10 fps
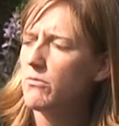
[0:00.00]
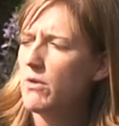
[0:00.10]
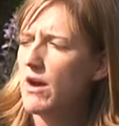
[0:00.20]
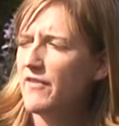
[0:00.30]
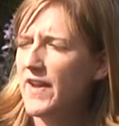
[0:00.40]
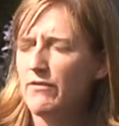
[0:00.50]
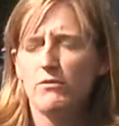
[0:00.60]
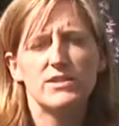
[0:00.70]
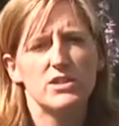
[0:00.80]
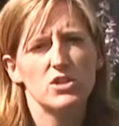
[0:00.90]
our favourite
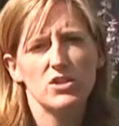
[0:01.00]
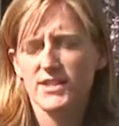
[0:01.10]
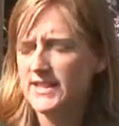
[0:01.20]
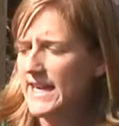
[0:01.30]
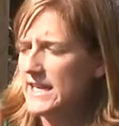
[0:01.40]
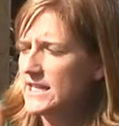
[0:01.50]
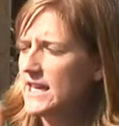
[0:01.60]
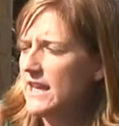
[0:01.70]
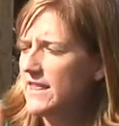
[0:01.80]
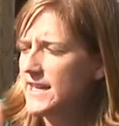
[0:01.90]
was the tot seat.
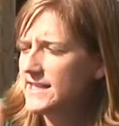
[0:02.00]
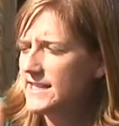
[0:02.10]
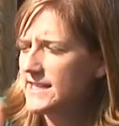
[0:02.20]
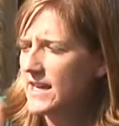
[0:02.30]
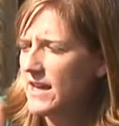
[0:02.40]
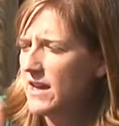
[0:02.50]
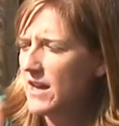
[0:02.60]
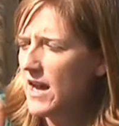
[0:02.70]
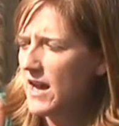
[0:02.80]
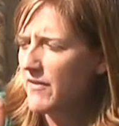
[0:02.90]
This is a
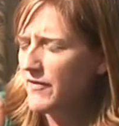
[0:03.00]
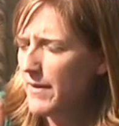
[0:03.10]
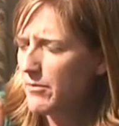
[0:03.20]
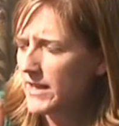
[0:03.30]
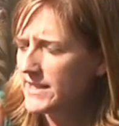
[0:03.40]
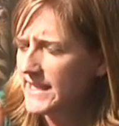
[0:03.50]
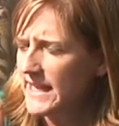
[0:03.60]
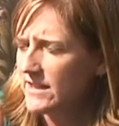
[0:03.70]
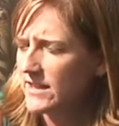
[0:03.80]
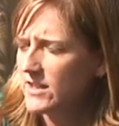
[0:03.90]
fabric
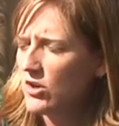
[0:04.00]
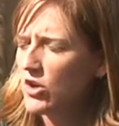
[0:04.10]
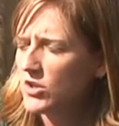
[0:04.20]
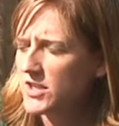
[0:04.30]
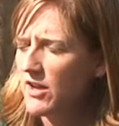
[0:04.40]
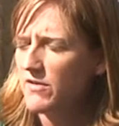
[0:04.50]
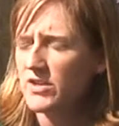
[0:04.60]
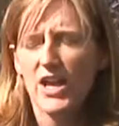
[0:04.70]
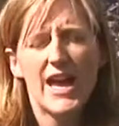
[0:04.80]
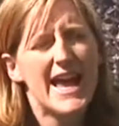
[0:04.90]
seat that hooks over
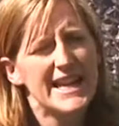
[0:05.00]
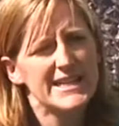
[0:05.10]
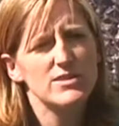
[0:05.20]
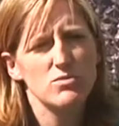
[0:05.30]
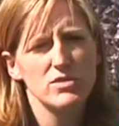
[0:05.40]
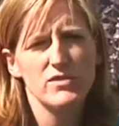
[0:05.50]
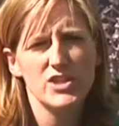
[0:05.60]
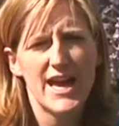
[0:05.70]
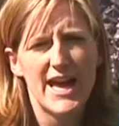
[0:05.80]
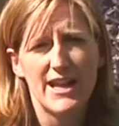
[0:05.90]
any sort of
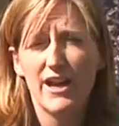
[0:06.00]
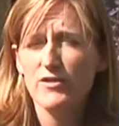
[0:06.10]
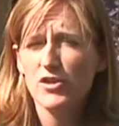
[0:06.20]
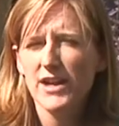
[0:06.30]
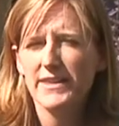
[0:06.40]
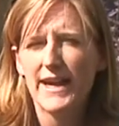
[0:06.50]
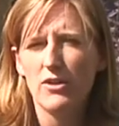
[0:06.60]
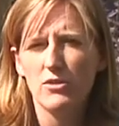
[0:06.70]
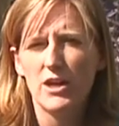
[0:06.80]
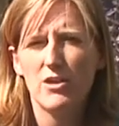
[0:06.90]
chair, and I've tried that
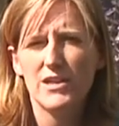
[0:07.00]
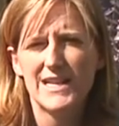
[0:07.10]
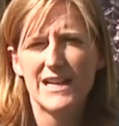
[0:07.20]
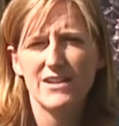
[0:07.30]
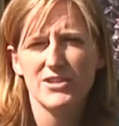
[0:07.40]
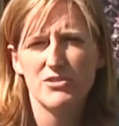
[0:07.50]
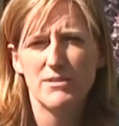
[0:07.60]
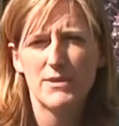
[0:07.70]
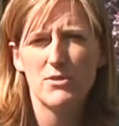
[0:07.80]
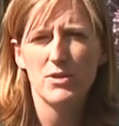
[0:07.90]
on our holiday last year
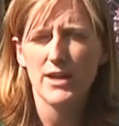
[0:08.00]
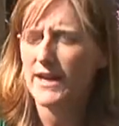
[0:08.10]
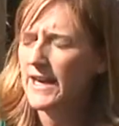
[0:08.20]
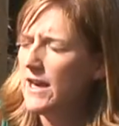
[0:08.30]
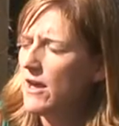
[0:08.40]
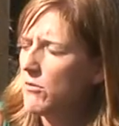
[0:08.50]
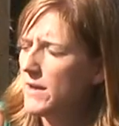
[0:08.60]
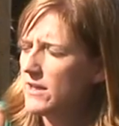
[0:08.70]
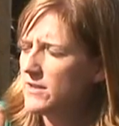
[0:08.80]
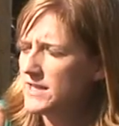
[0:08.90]
in Mallorca. We
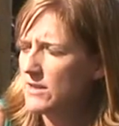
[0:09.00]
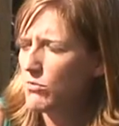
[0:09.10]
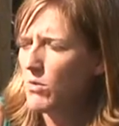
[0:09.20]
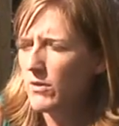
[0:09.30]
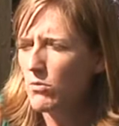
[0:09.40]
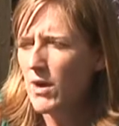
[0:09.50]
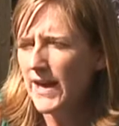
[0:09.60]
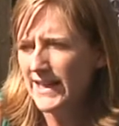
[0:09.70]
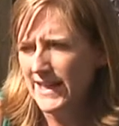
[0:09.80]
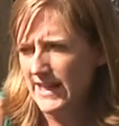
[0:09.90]
used it
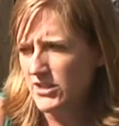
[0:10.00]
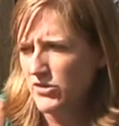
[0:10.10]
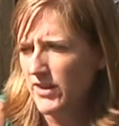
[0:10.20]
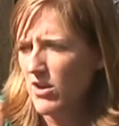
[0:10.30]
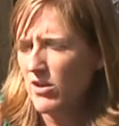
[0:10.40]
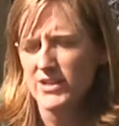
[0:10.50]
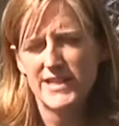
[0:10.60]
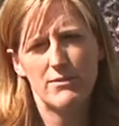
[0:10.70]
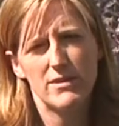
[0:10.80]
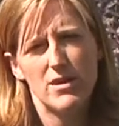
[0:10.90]
widely during our
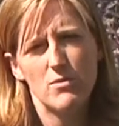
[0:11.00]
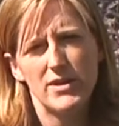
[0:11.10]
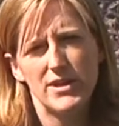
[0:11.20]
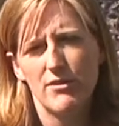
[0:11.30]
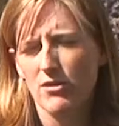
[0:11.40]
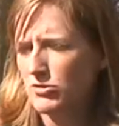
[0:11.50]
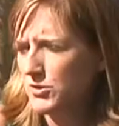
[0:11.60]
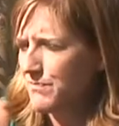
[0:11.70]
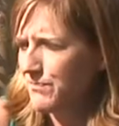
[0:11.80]
holiday with our one-year-old.